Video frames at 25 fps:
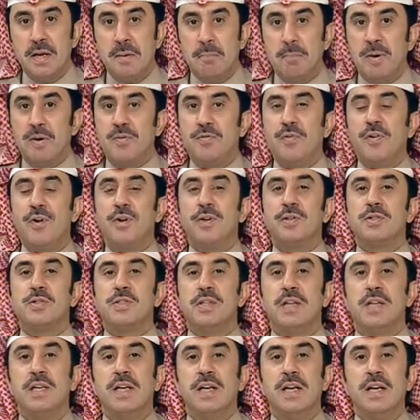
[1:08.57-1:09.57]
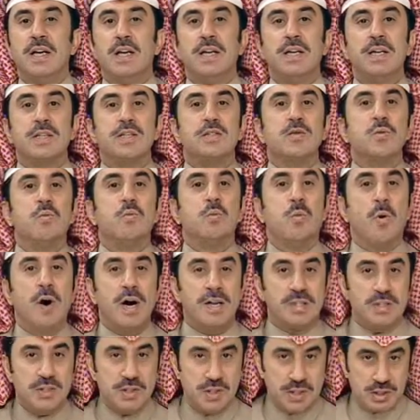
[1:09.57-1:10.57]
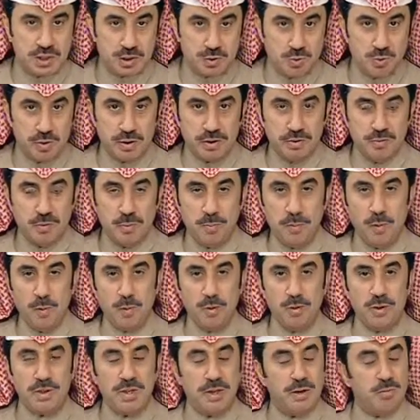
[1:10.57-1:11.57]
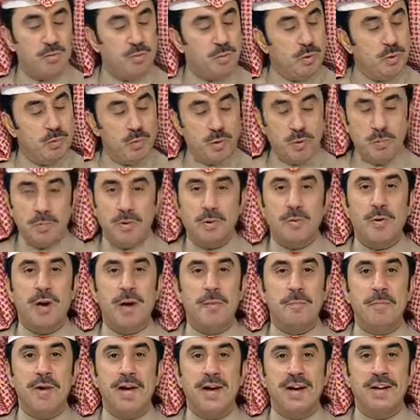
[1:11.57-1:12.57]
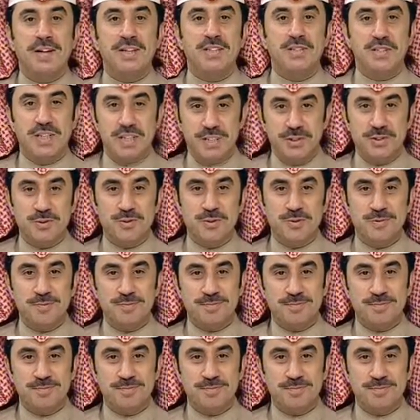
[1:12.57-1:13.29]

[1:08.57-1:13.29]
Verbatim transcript: But first, let us watch this quick report and we will be right back. Stay tuned.